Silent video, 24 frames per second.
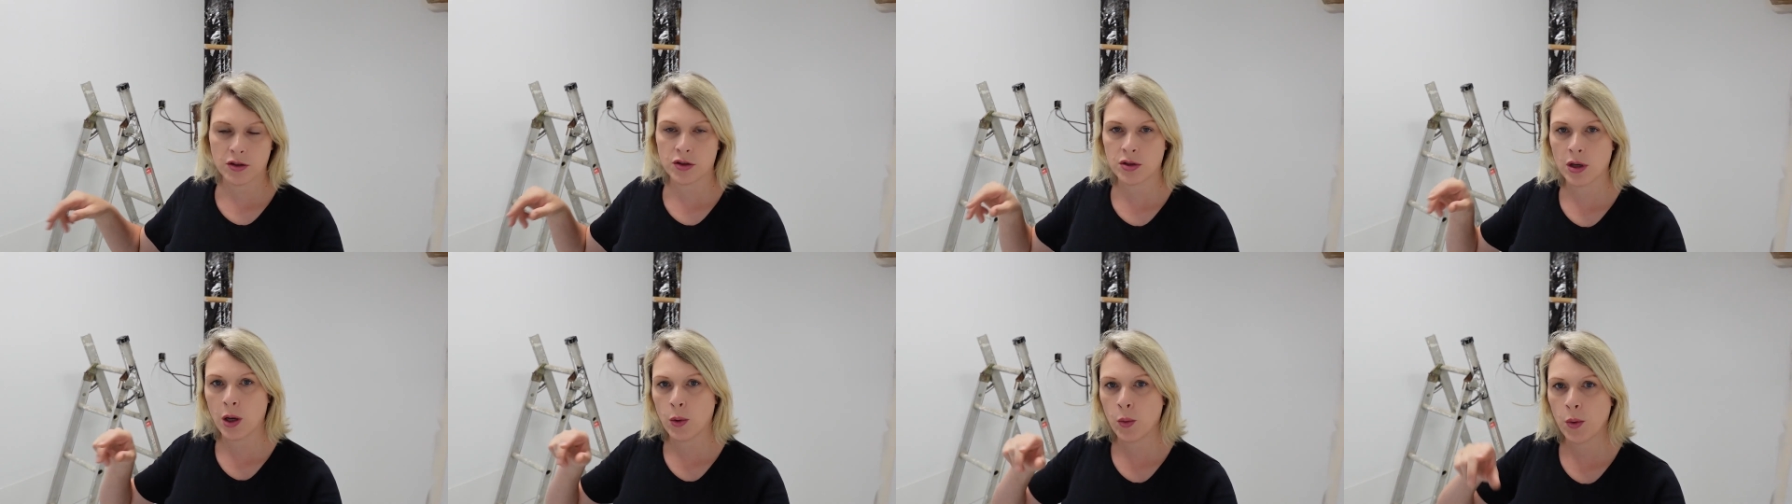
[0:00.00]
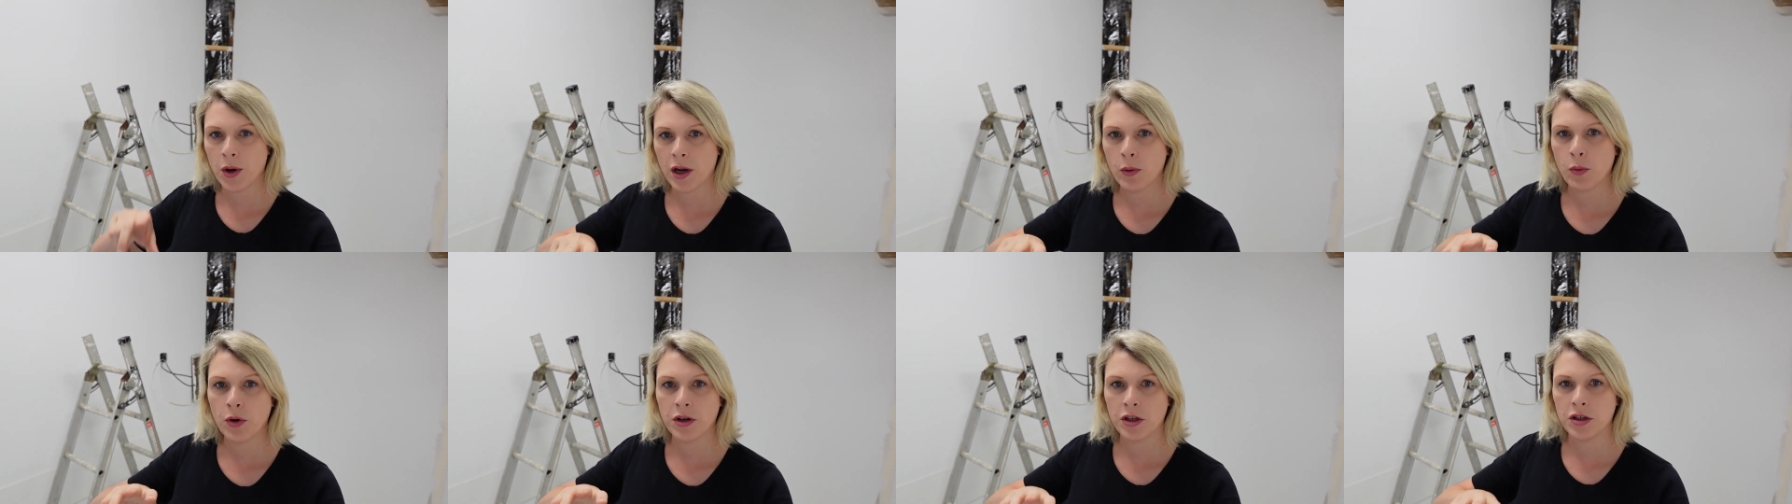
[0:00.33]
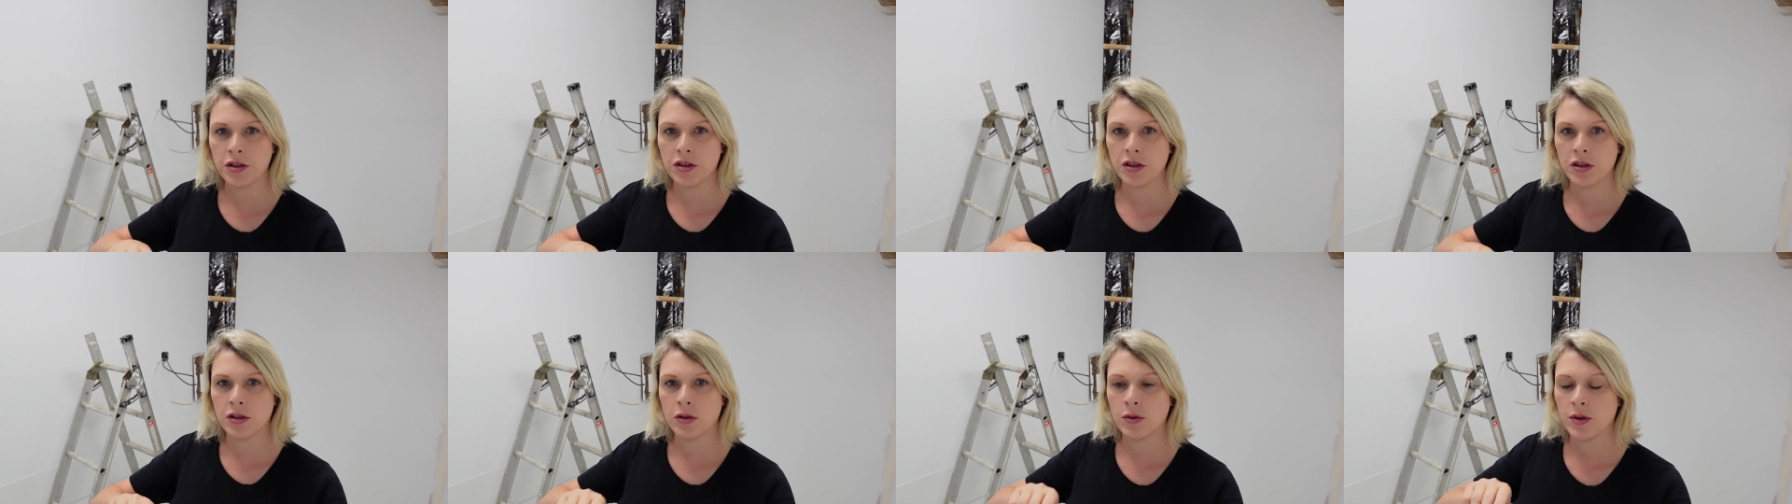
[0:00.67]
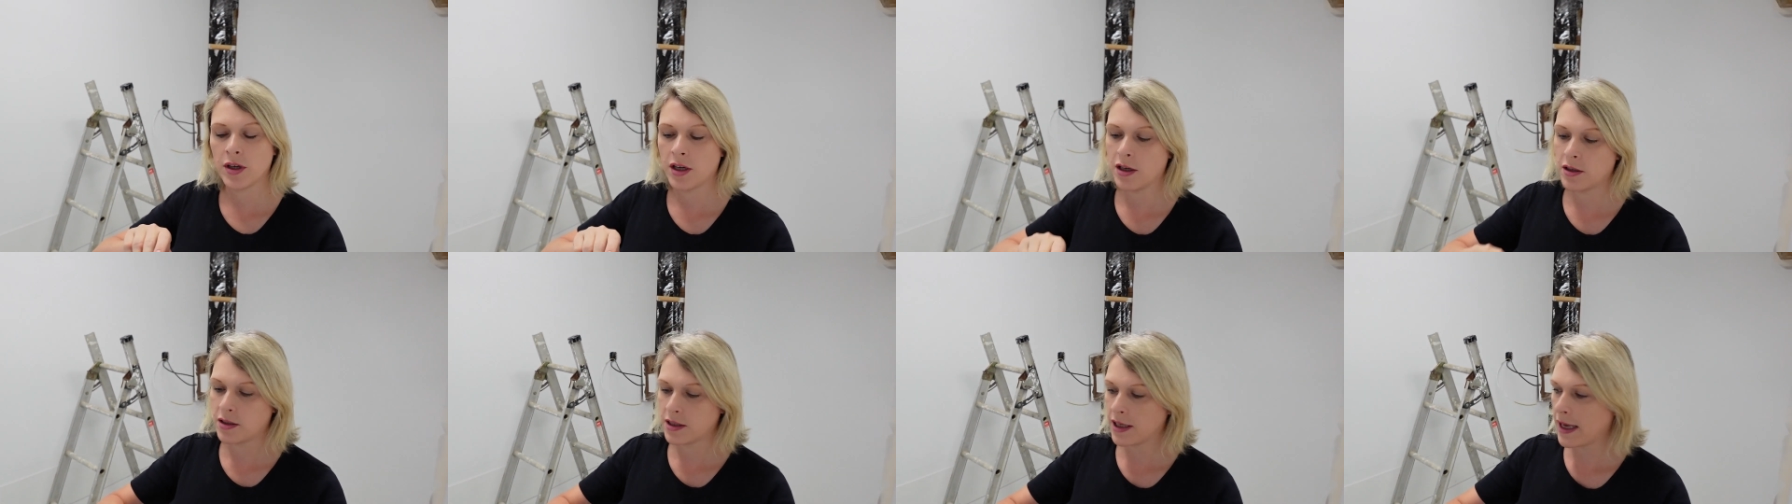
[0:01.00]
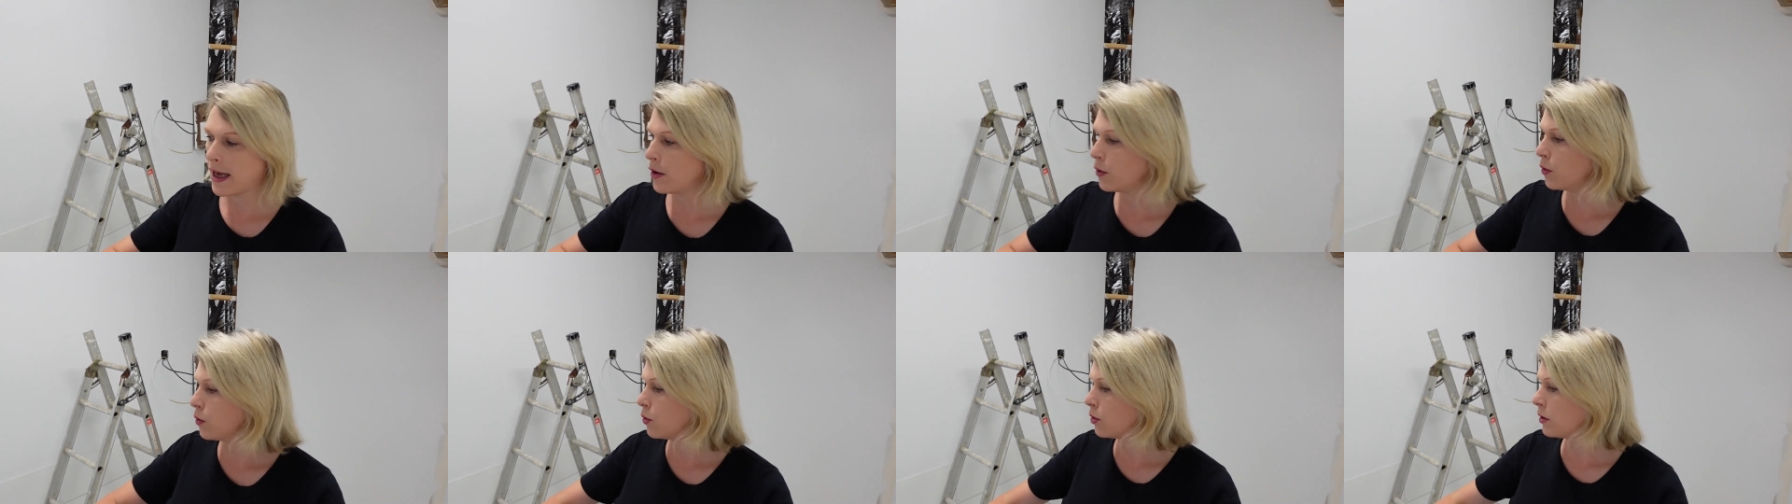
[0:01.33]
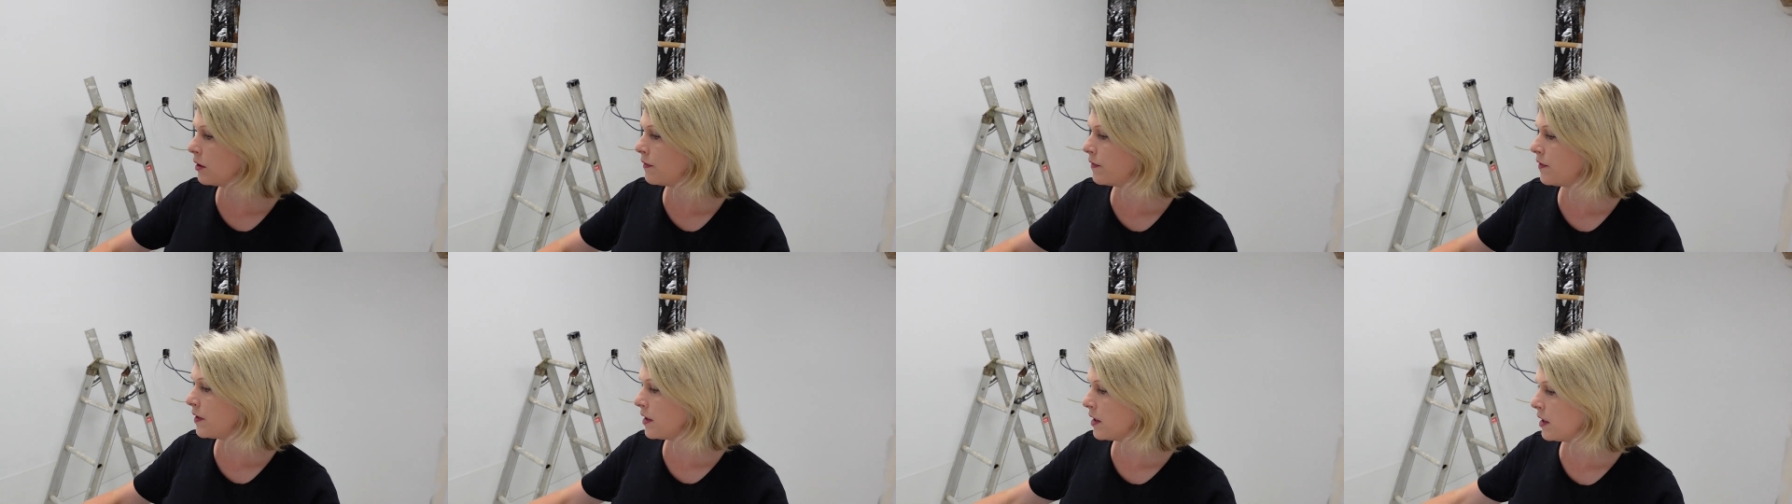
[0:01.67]
So what I want to do is get all
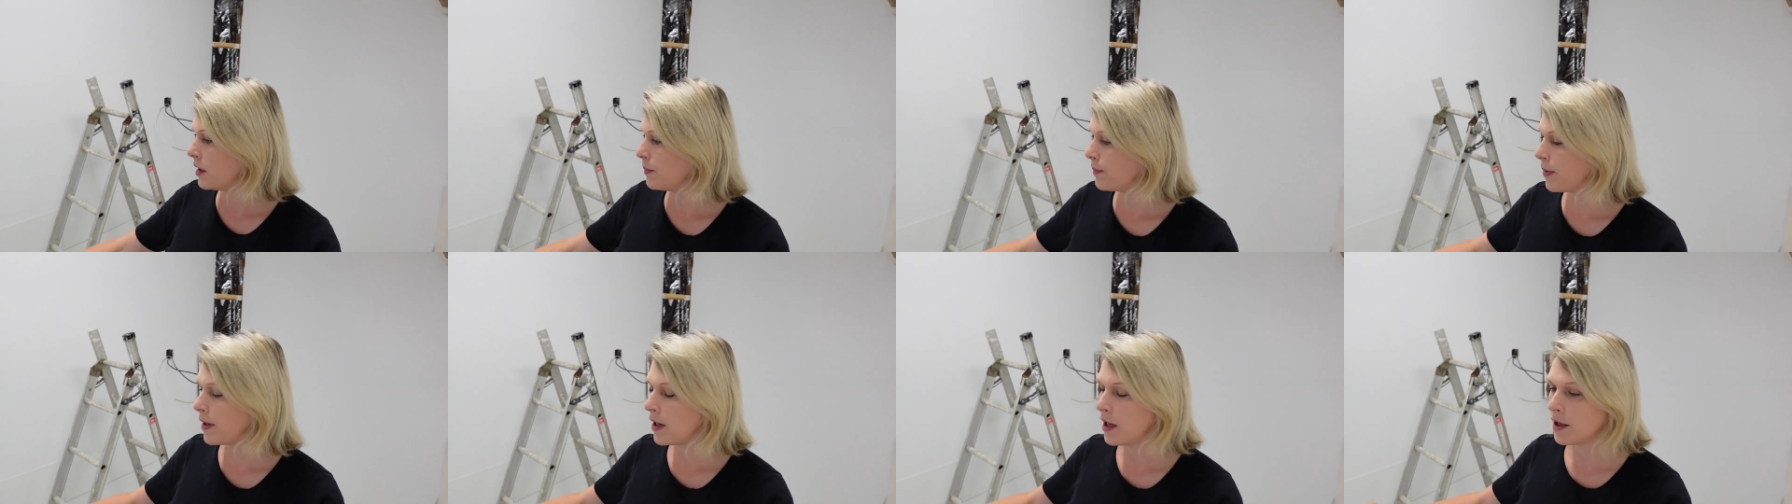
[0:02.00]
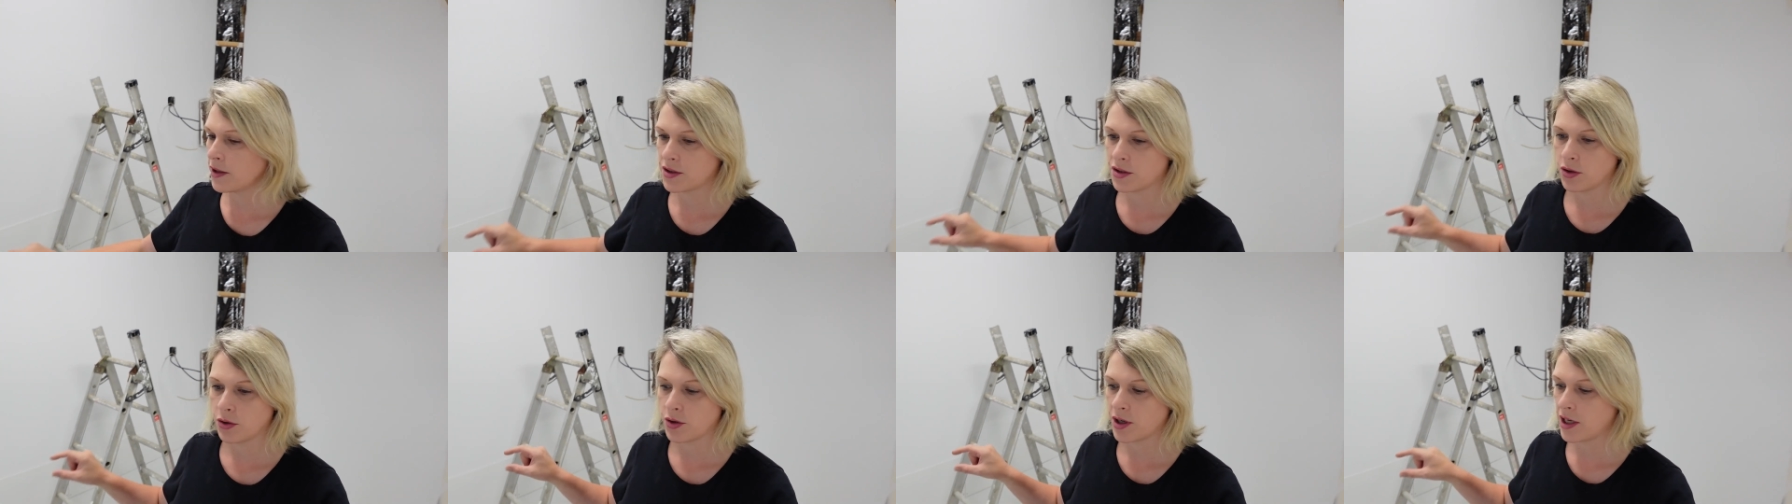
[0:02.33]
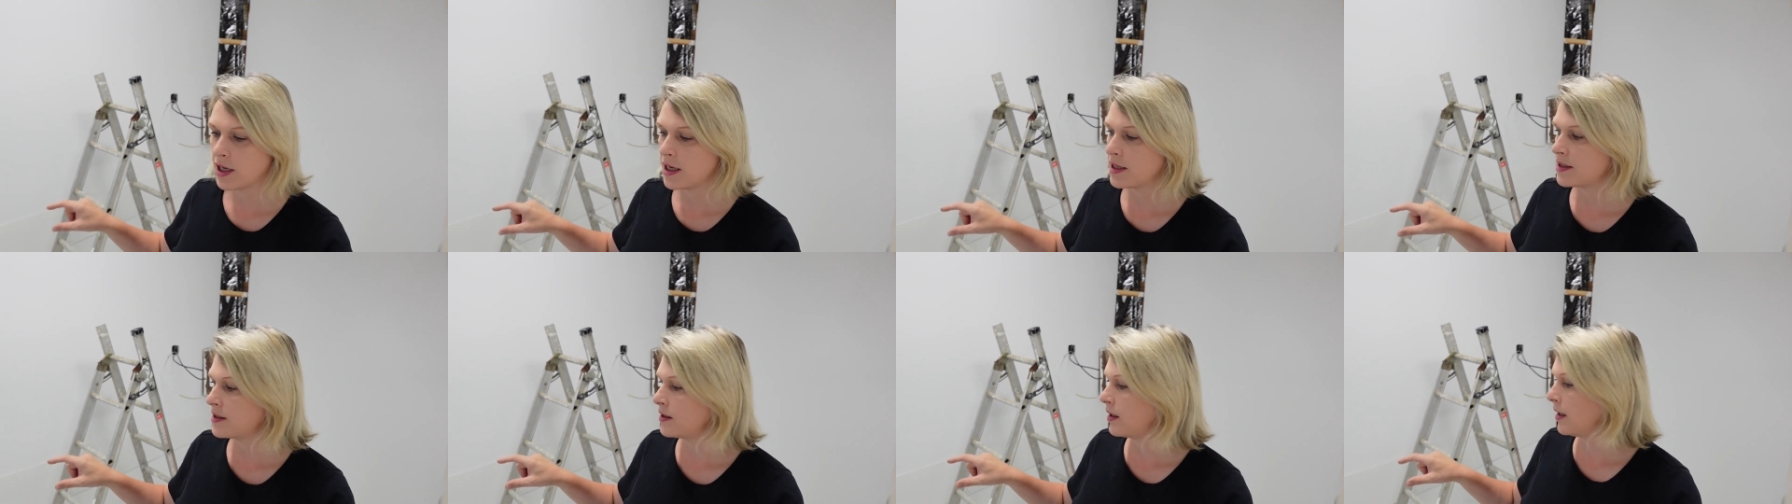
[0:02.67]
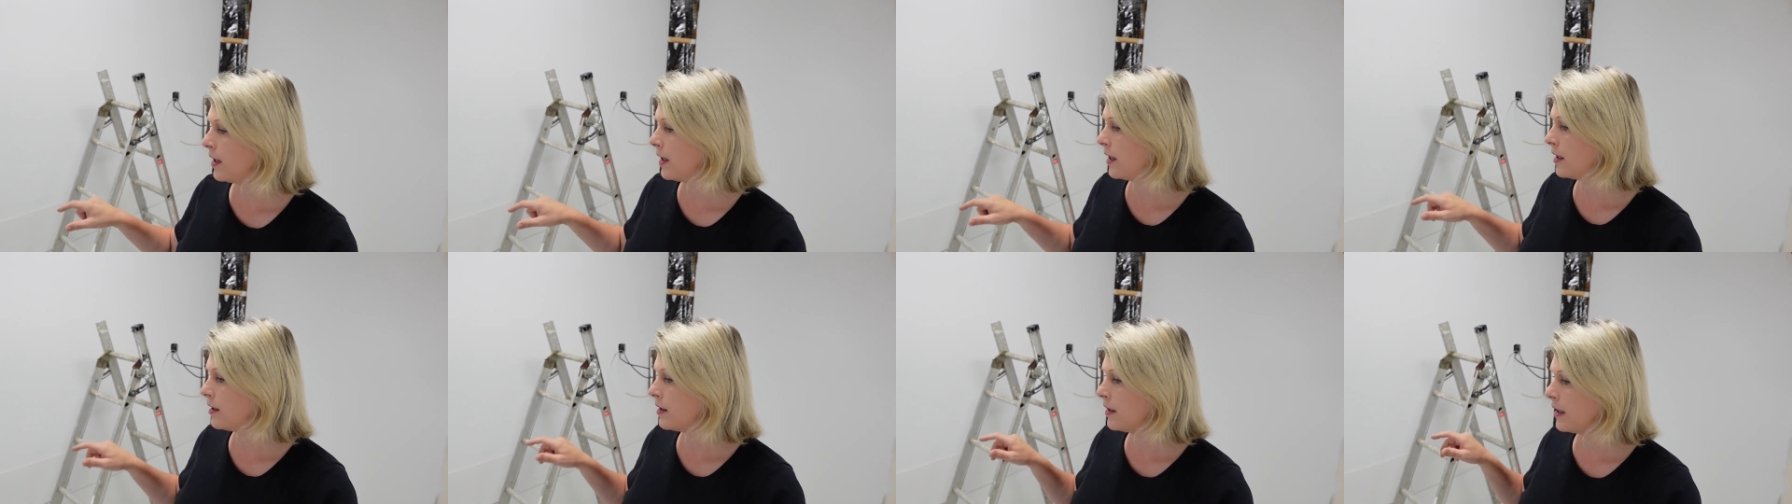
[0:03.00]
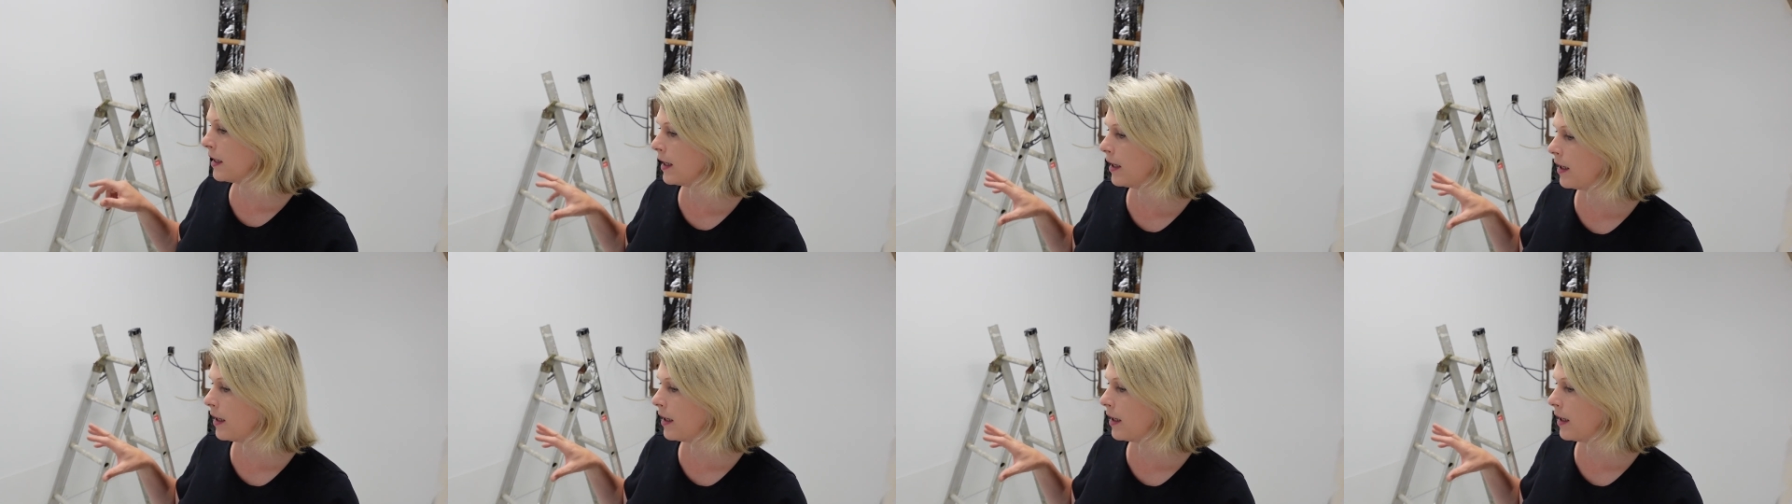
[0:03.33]
of the plug sockets in